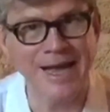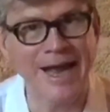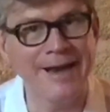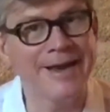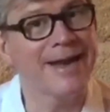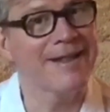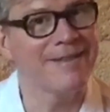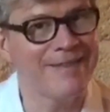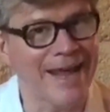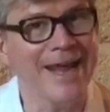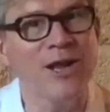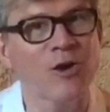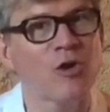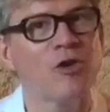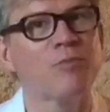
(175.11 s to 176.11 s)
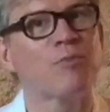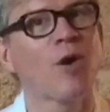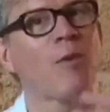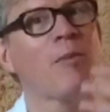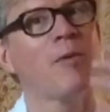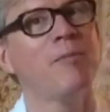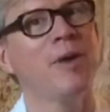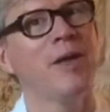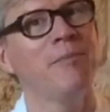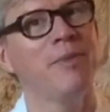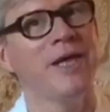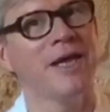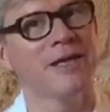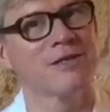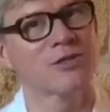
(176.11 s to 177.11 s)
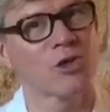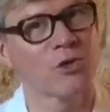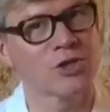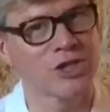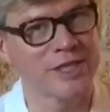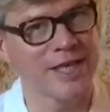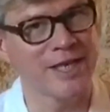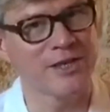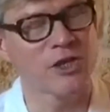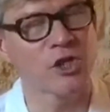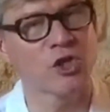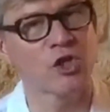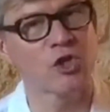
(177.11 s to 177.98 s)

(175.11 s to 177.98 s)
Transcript: and they could probably be associated